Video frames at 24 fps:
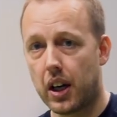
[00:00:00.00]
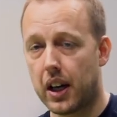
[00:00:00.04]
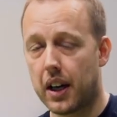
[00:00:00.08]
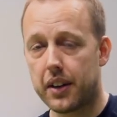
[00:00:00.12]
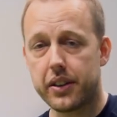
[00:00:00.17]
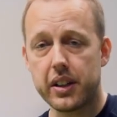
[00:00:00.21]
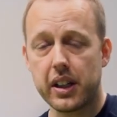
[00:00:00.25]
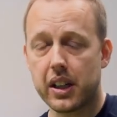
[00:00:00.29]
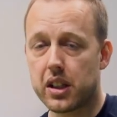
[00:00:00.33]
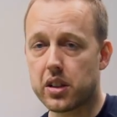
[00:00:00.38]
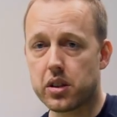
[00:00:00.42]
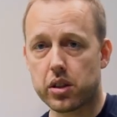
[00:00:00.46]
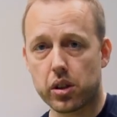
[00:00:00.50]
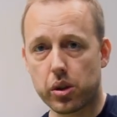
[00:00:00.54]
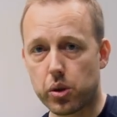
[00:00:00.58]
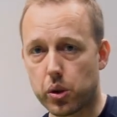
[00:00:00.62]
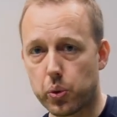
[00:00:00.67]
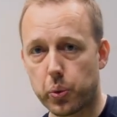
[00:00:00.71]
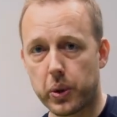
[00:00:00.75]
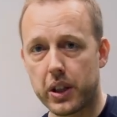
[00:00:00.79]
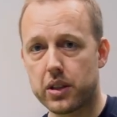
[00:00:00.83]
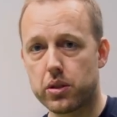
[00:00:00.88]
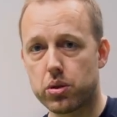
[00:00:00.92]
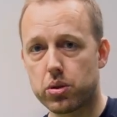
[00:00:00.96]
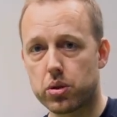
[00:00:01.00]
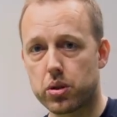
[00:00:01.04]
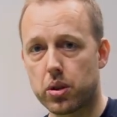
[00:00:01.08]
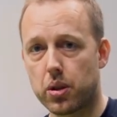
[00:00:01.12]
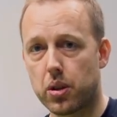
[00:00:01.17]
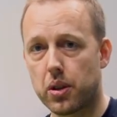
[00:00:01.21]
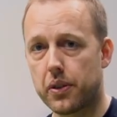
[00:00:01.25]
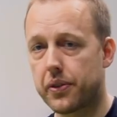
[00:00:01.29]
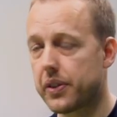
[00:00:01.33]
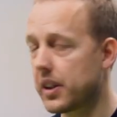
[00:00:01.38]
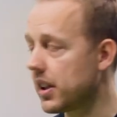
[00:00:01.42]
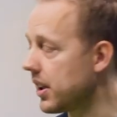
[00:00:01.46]
I think it's a good way to
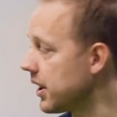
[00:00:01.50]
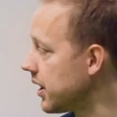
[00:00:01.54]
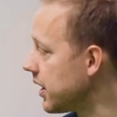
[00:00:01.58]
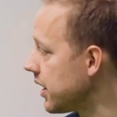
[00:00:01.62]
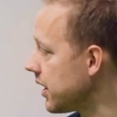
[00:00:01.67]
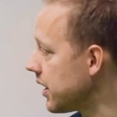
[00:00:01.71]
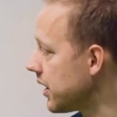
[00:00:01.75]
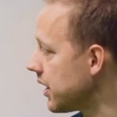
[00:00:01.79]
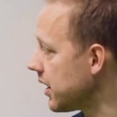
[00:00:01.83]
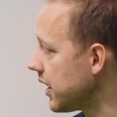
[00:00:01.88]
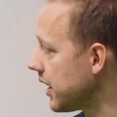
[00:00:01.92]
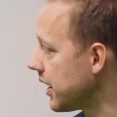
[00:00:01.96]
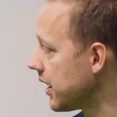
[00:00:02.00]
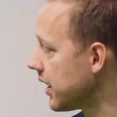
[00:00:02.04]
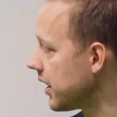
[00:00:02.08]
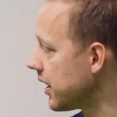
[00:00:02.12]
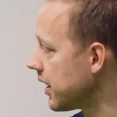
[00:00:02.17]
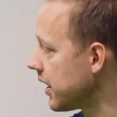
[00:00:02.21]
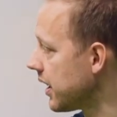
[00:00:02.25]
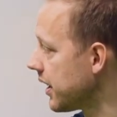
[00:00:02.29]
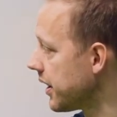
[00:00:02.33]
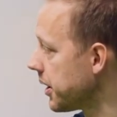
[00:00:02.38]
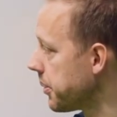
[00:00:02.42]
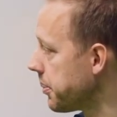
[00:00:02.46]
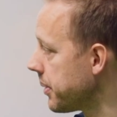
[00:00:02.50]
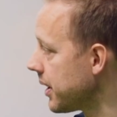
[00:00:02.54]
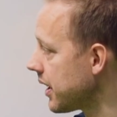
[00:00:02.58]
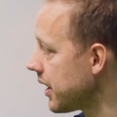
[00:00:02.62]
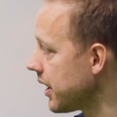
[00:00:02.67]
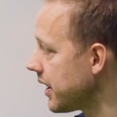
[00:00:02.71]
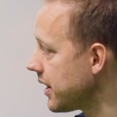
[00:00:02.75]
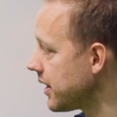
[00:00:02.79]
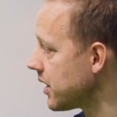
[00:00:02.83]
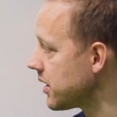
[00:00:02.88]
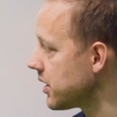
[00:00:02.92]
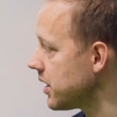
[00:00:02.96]
serve in, in, in the middle
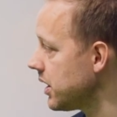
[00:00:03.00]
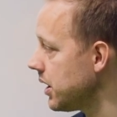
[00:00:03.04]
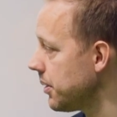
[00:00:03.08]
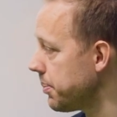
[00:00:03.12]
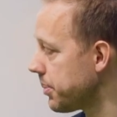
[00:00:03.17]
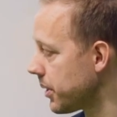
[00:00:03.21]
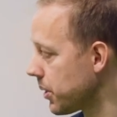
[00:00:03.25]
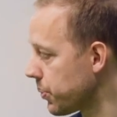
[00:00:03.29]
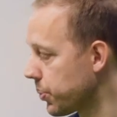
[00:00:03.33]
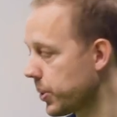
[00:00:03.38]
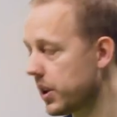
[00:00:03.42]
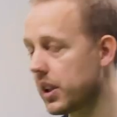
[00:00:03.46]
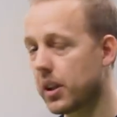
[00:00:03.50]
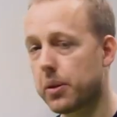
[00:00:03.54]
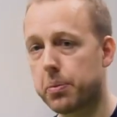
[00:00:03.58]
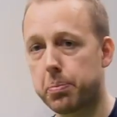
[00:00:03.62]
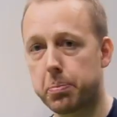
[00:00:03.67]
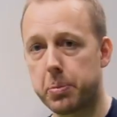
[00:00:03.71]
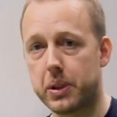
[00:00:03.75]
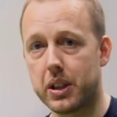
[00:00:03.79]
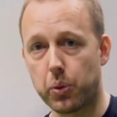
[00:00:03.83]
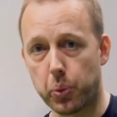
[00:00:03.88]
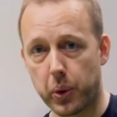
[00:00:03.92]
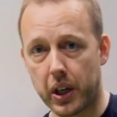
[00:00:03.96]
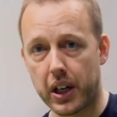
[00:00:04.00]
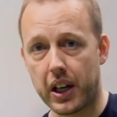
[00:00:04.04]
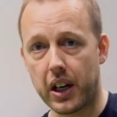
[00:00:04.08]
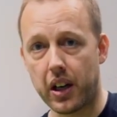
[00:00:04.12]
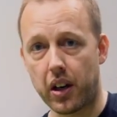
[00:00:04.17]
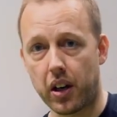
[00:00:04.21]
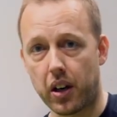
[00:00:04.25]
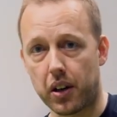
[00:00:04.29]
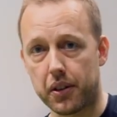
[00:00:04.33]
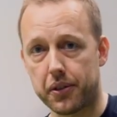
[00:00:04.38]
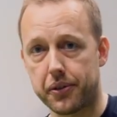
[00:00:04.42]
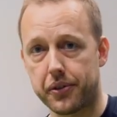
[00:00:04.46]
in the T, but we be aware
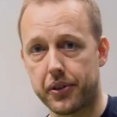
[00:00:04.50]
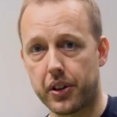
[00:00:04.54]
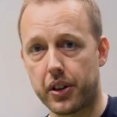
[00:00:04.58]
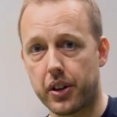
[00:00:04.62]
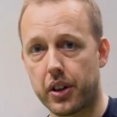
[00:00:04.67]
of